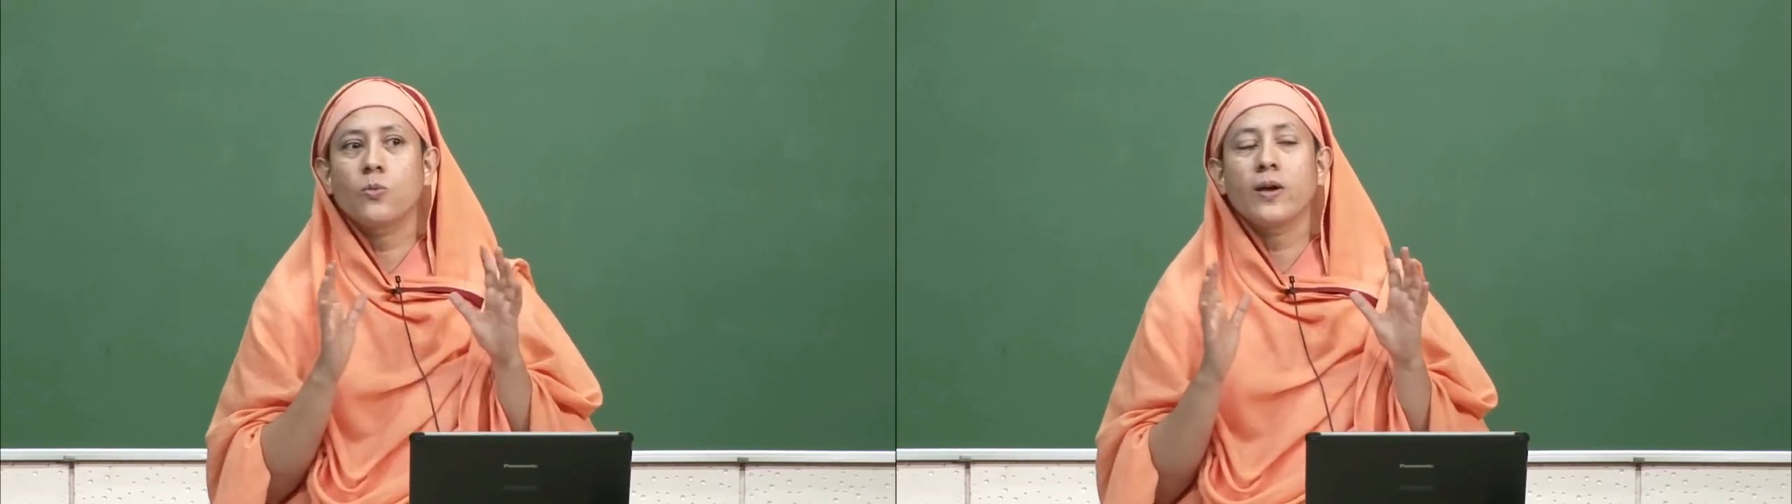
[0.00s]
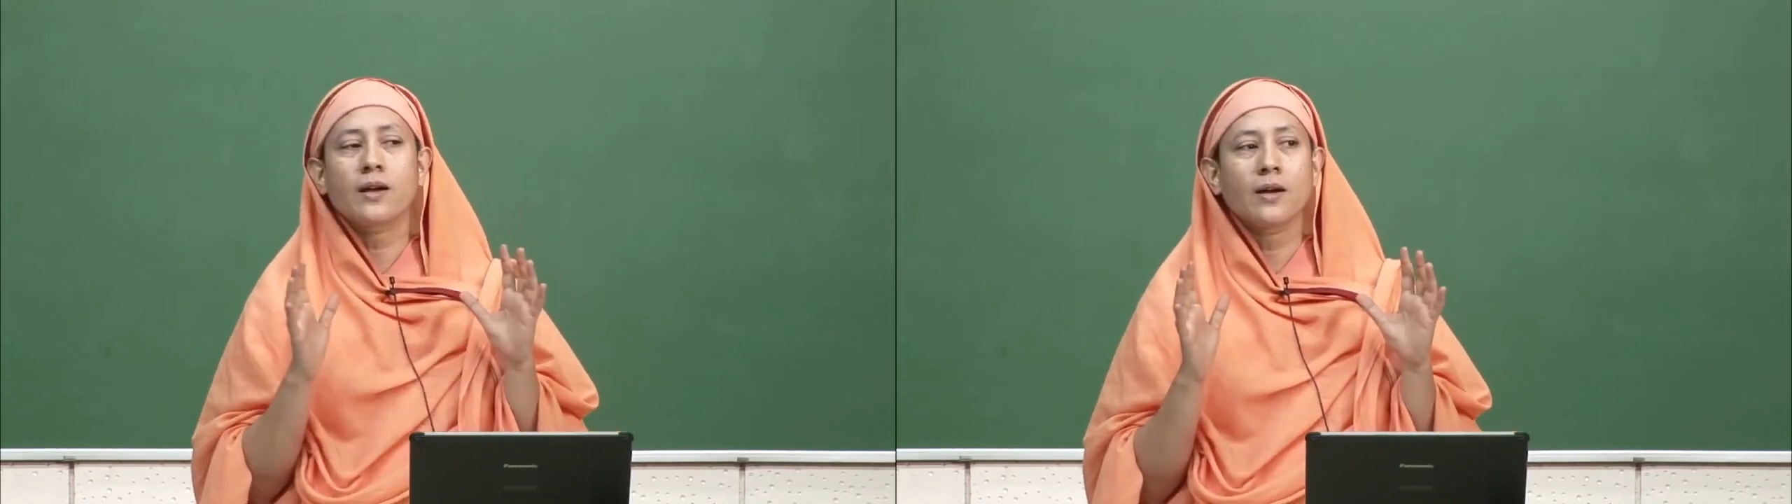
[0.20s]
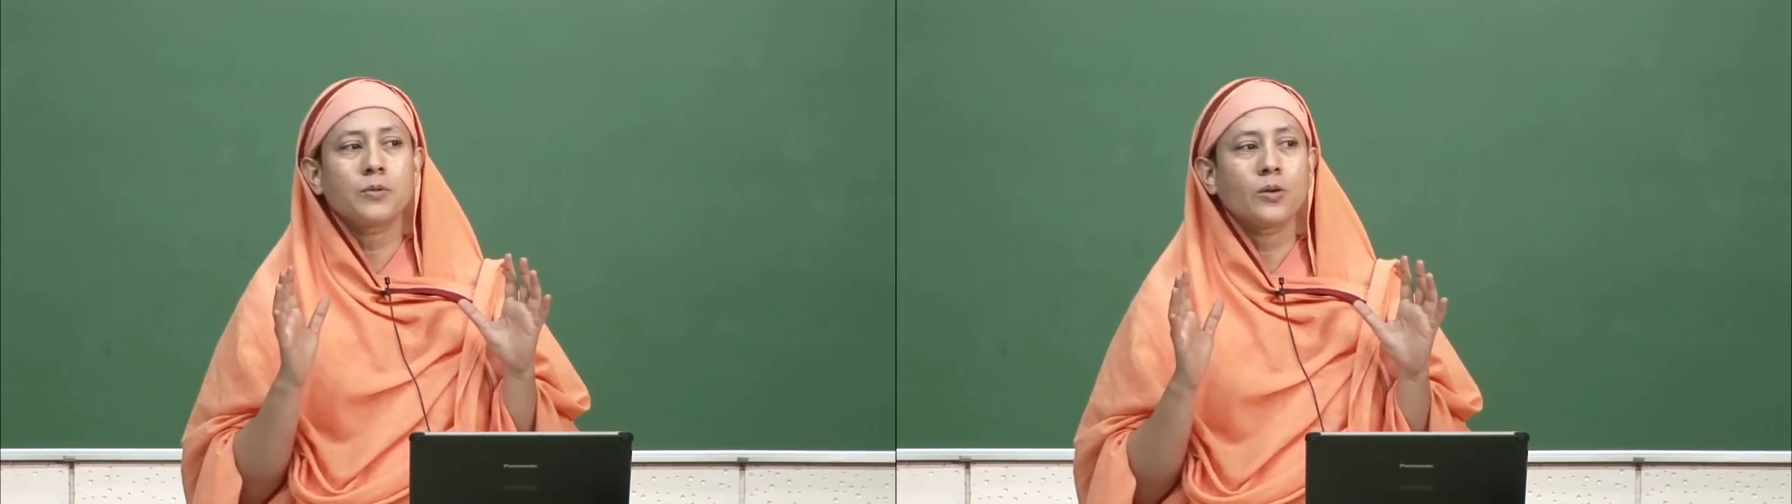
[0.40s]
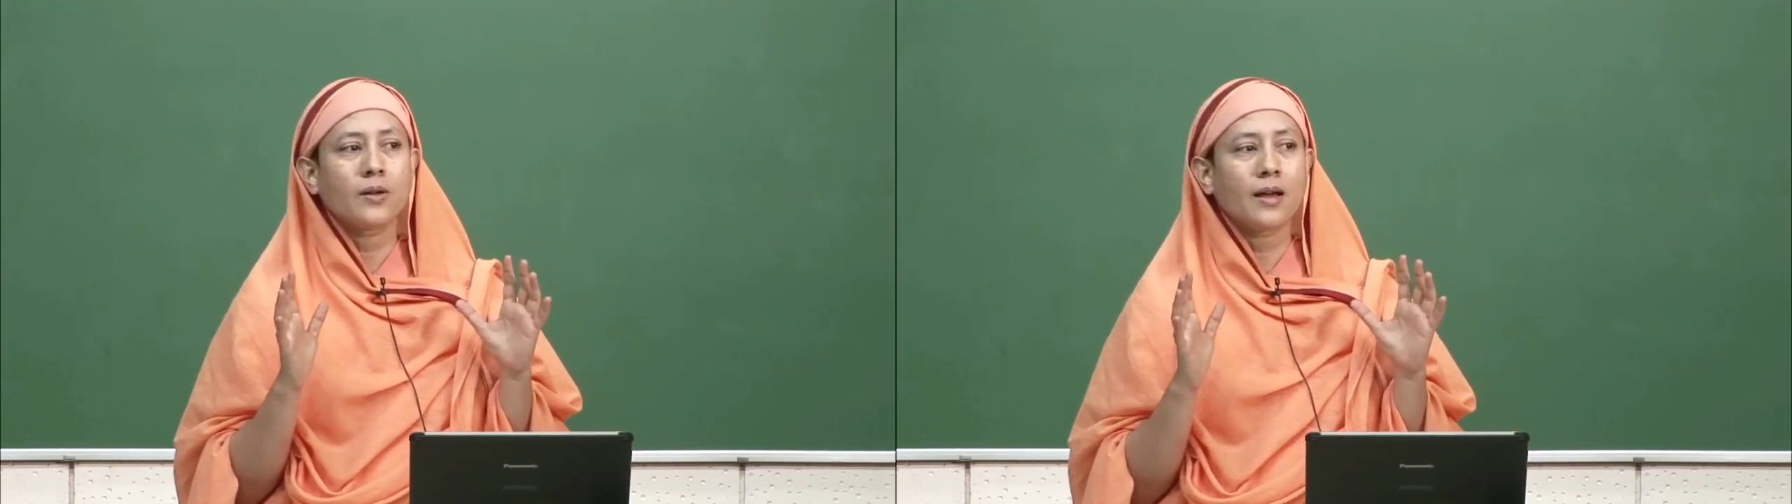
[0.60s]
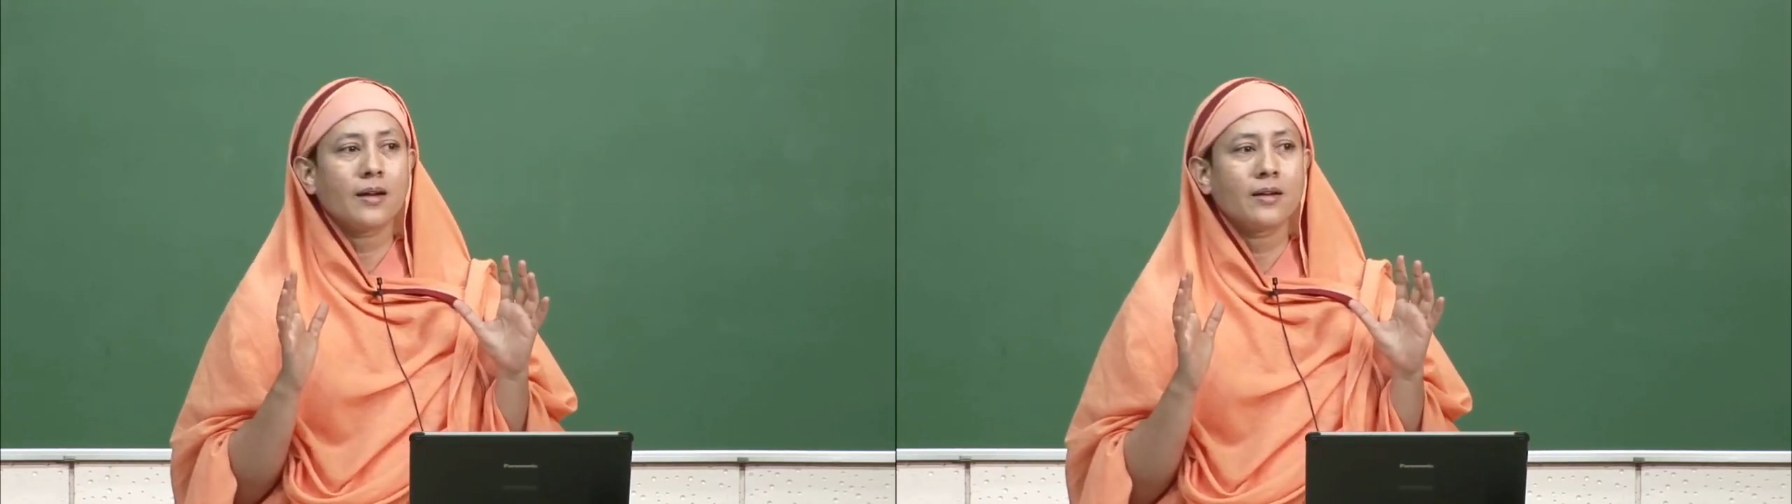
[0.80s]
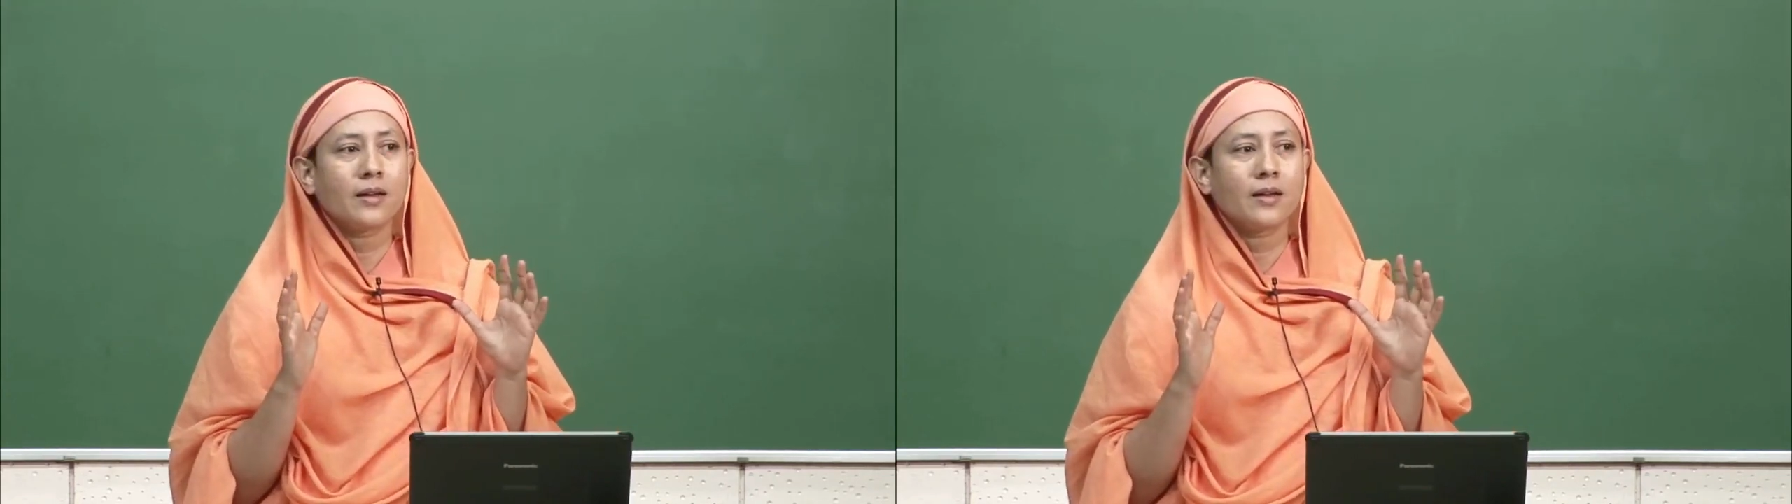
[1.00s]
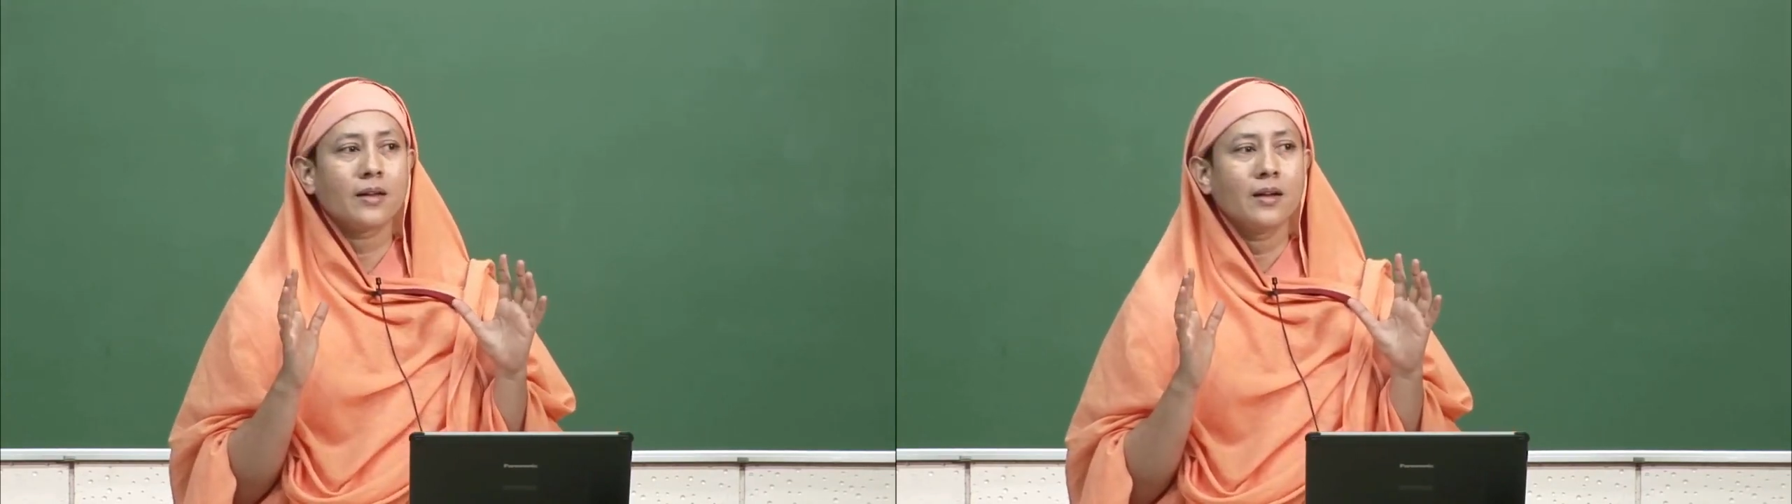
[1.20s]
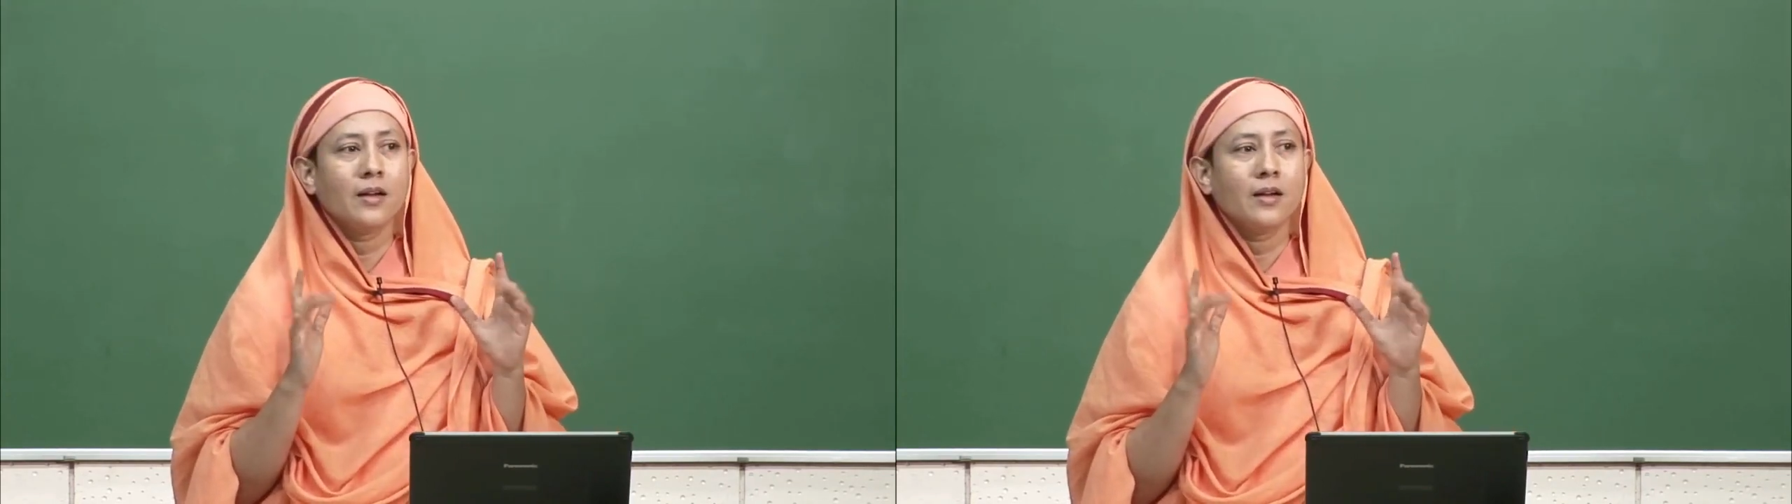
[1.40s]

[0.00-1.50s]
wake up to reality,